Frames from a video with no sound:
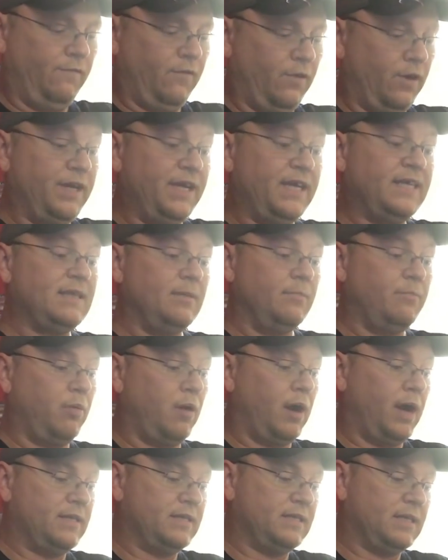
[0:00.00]
for a decent
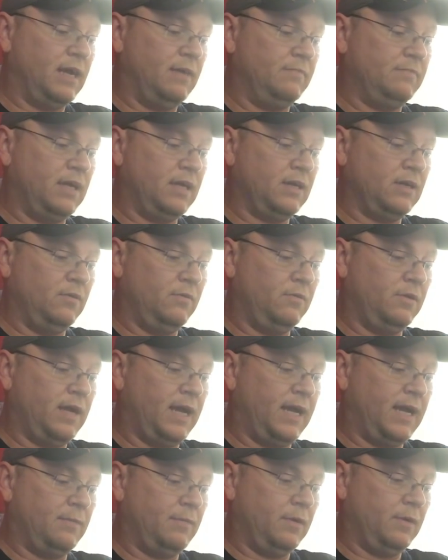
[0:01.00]
price, I'm not going
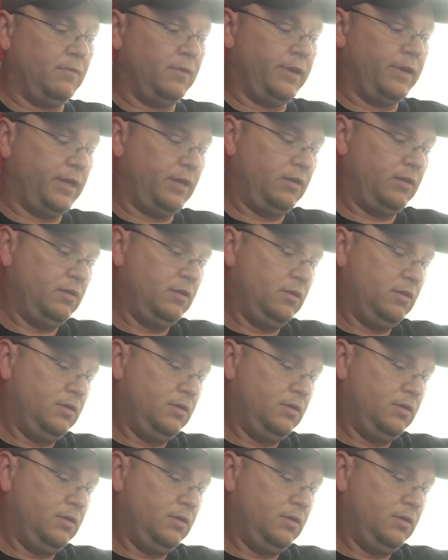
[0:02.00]
out of my way.